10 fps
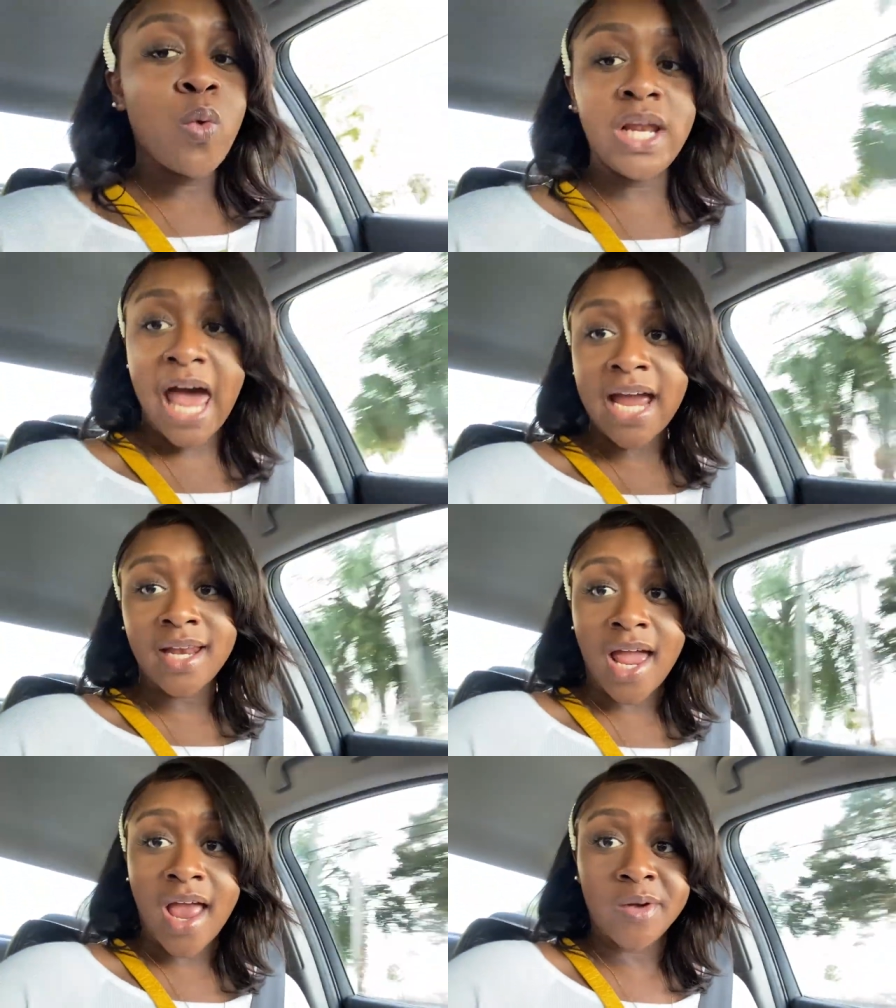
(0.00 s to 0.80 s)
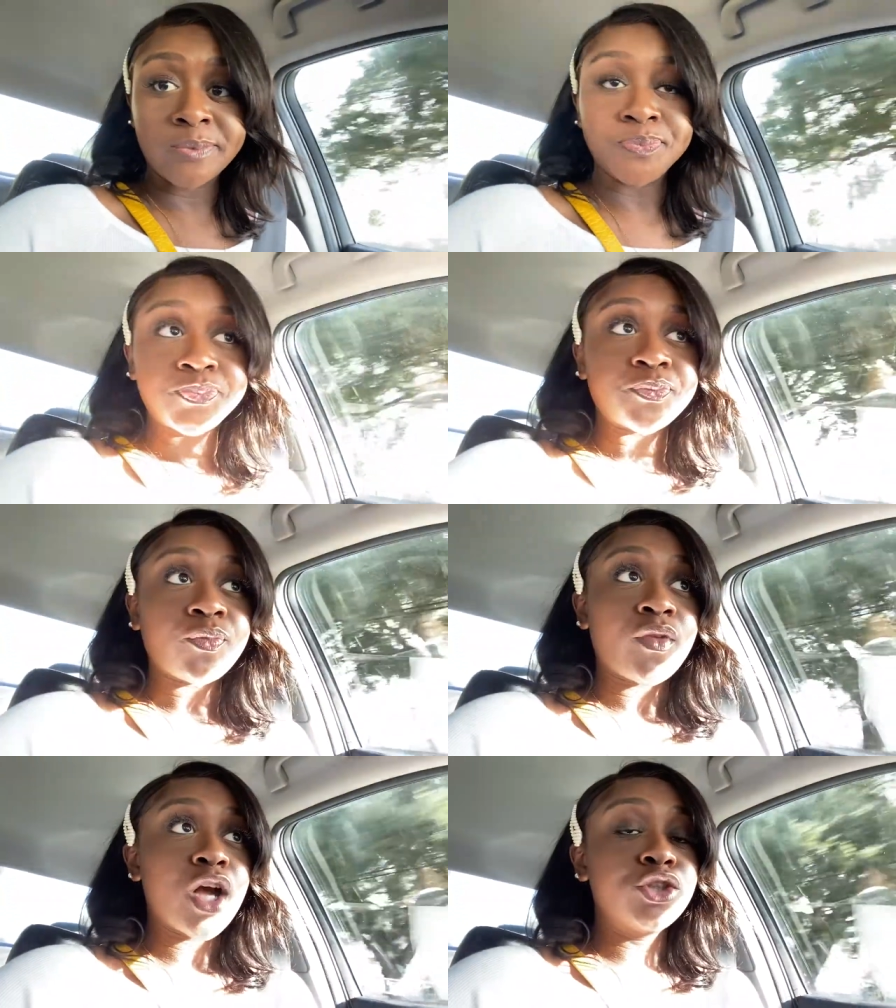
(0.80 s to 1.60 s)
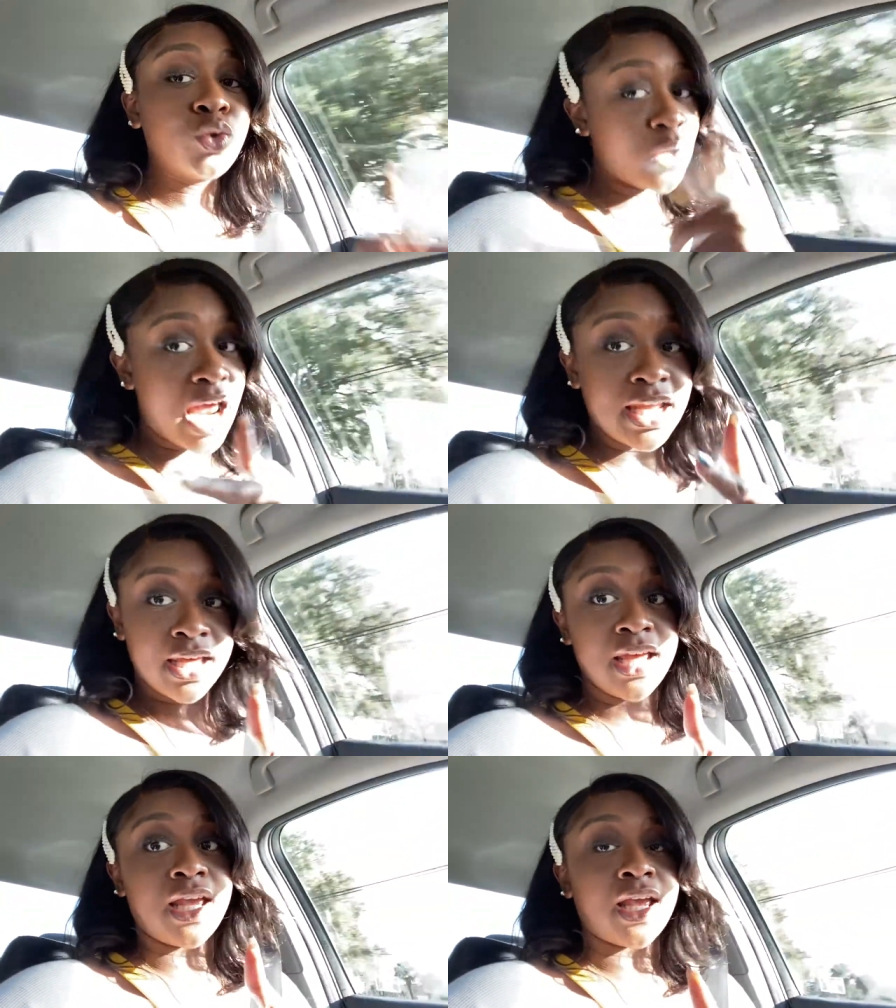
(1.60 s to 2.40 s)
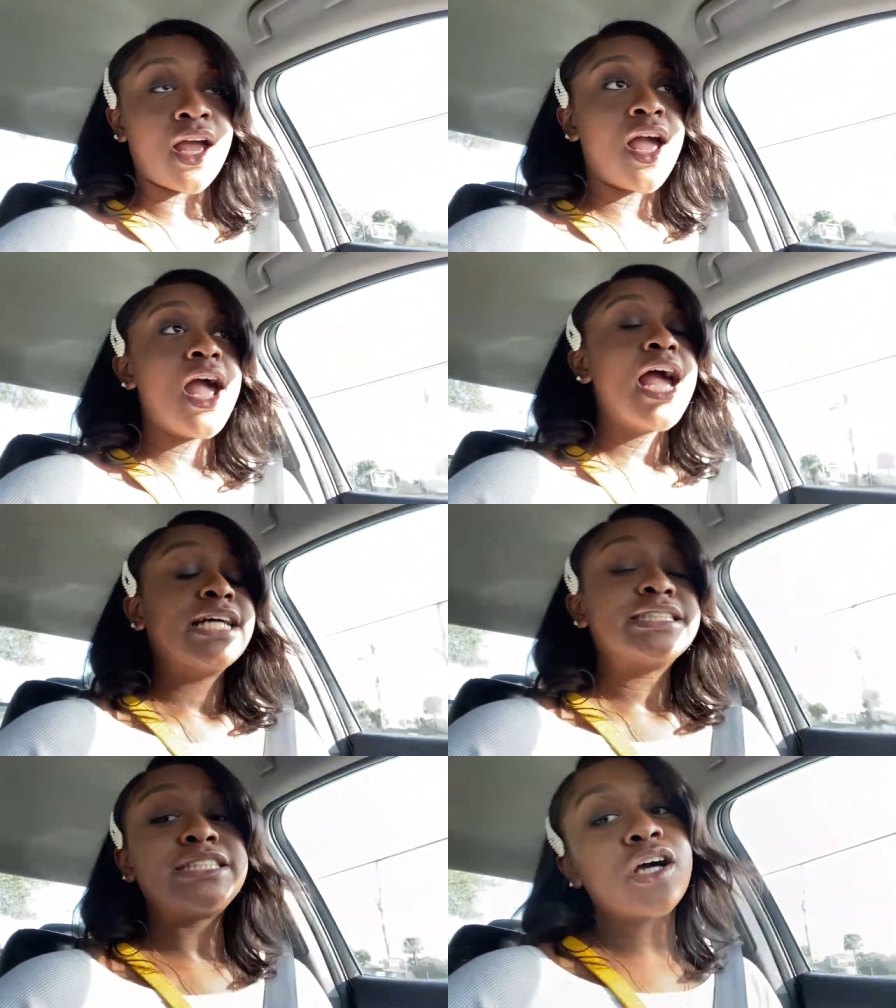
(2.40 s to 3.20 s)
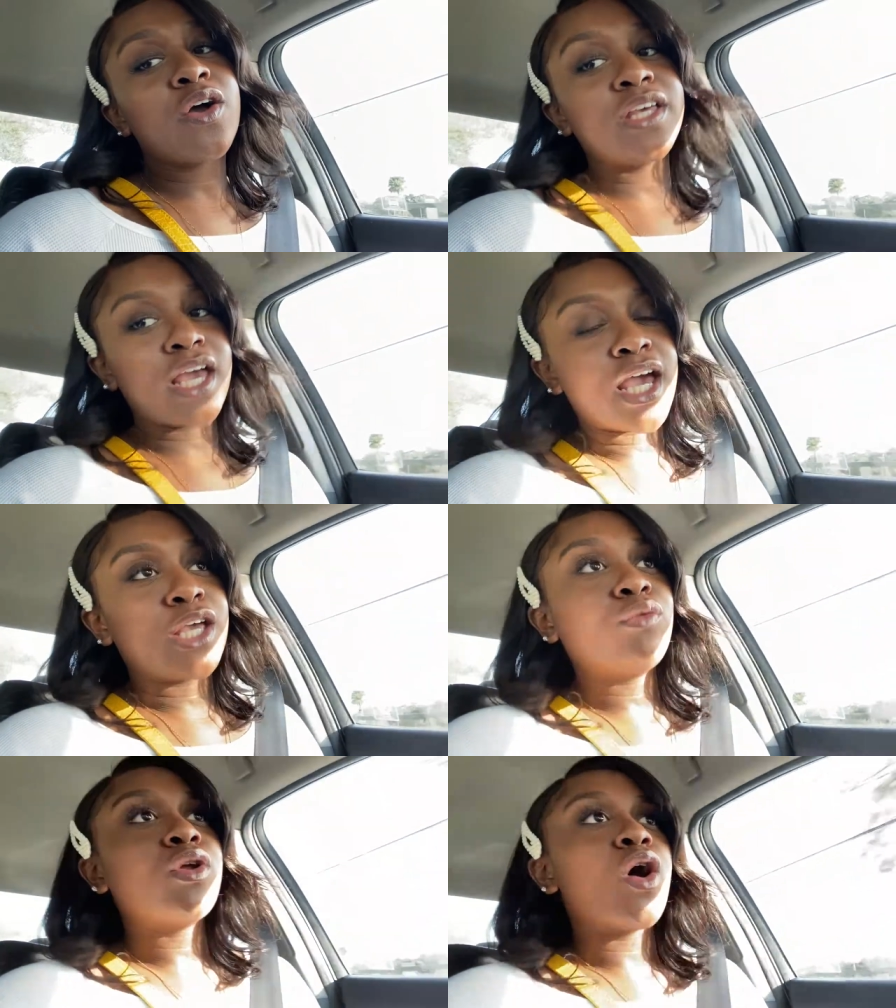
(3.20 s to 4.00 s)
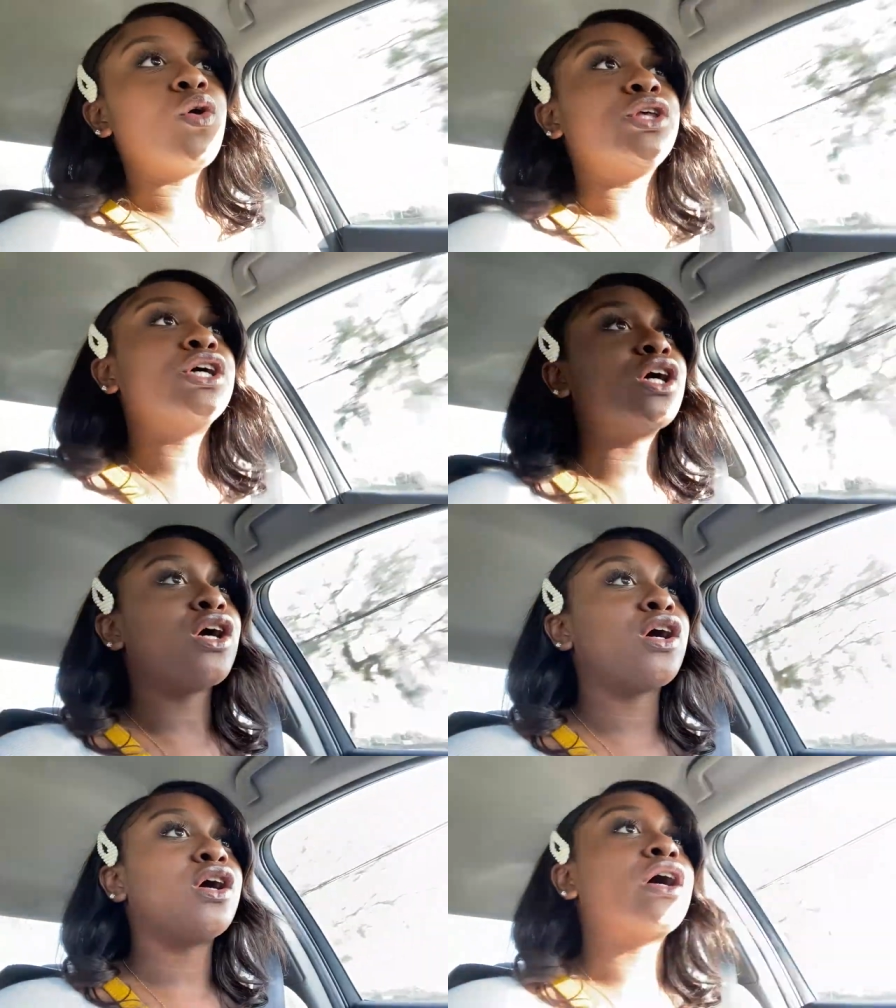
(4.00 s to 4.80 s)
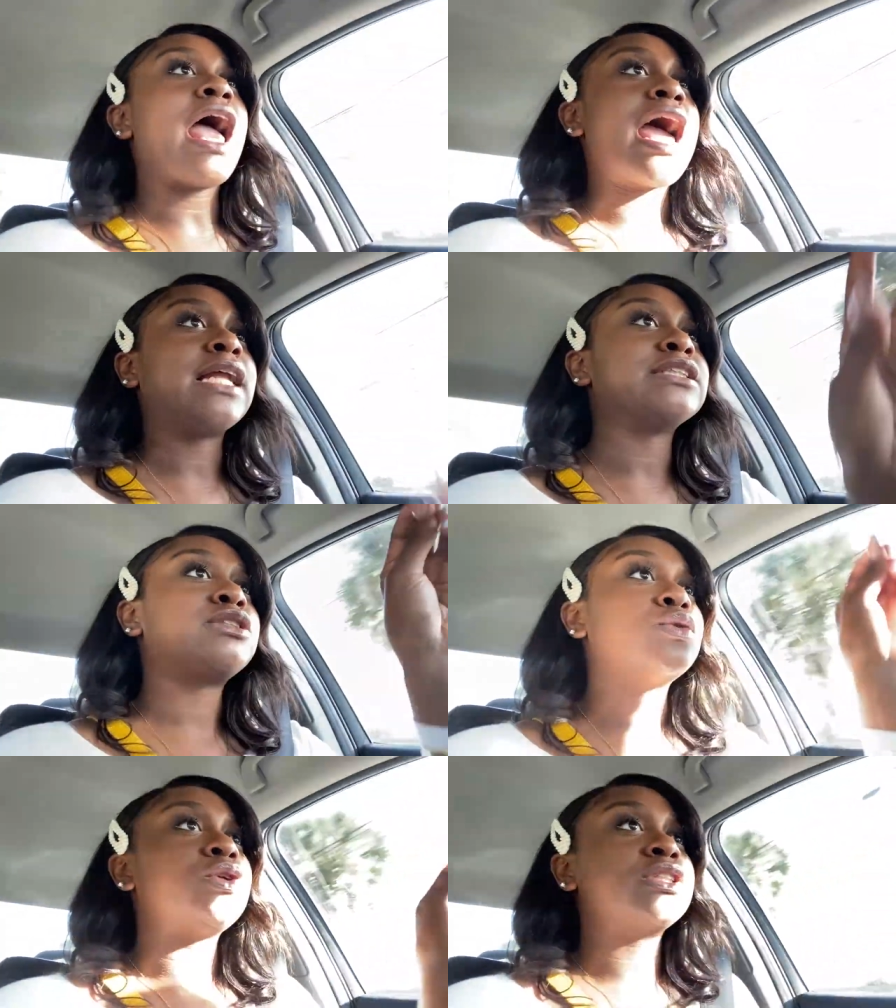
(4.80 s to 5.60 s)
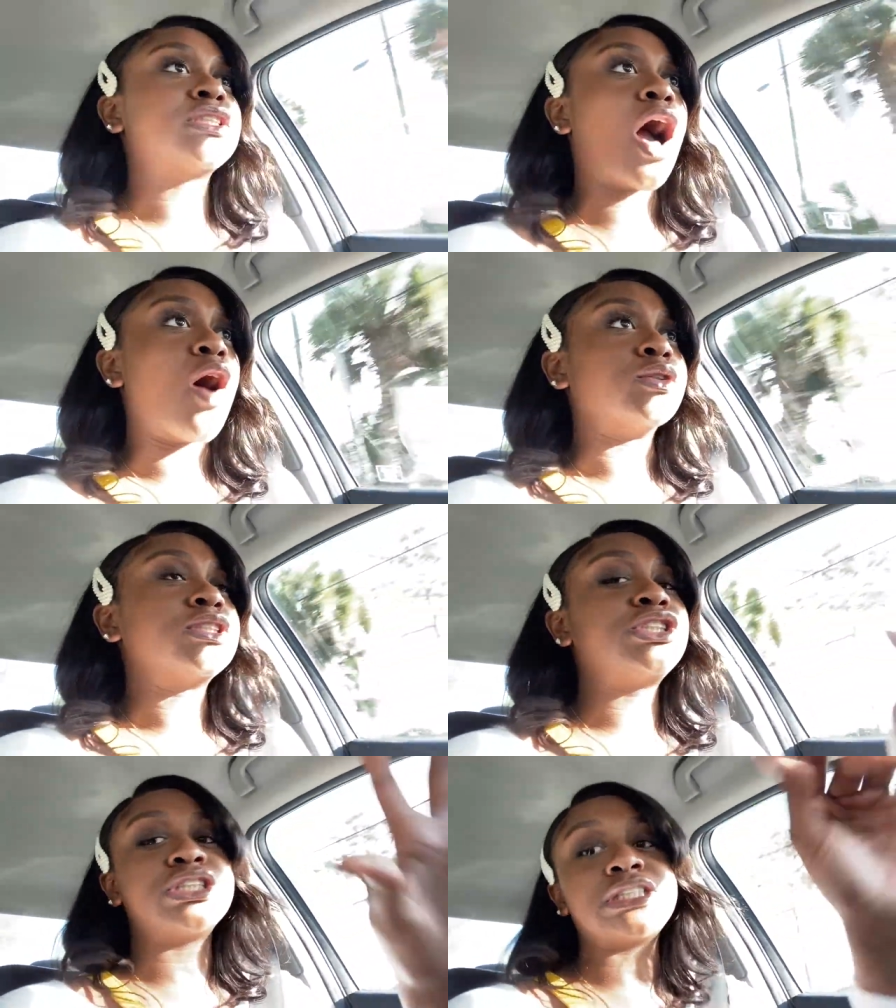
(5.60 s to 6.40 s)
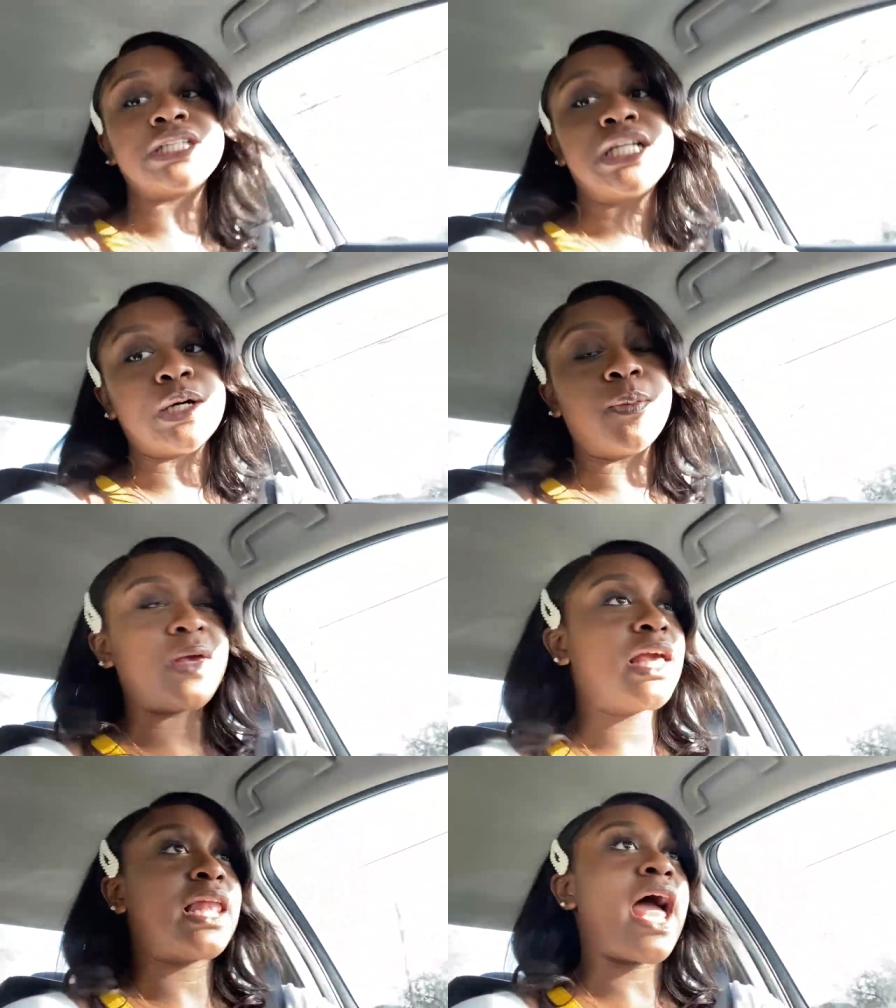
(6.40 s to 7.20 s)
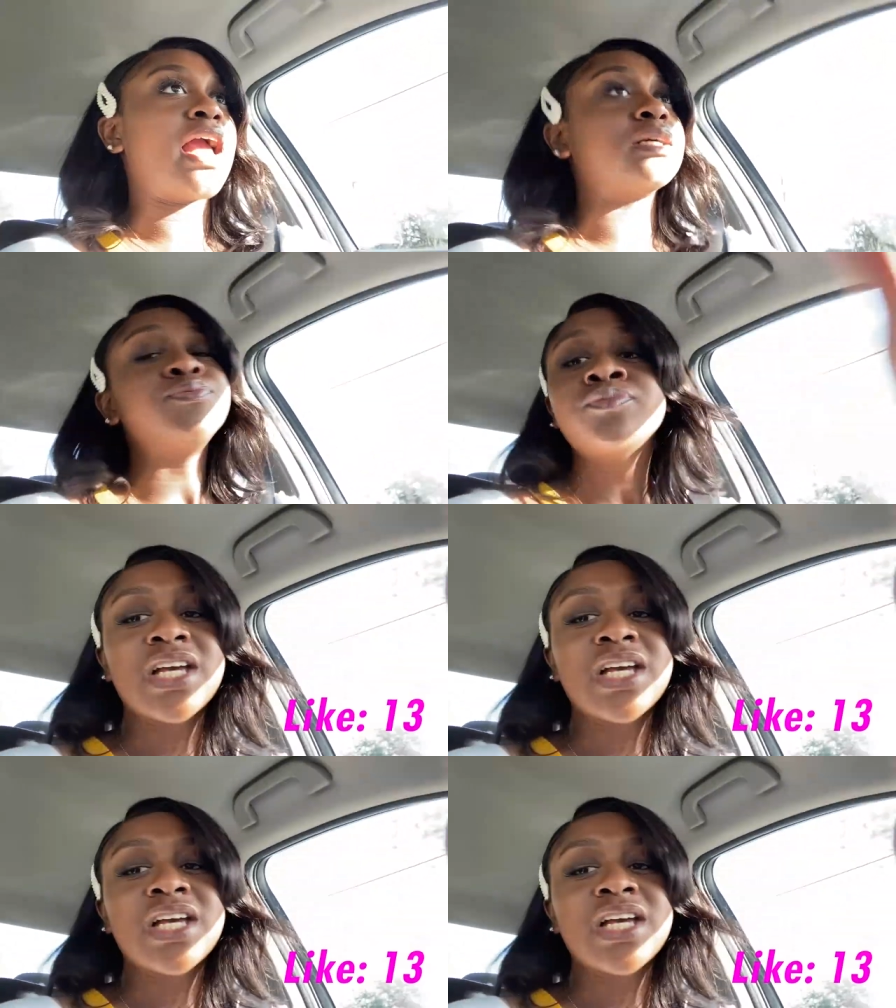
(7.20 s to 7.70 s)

we like that do that again so yeah you know your girl added to the sauce just a little bit like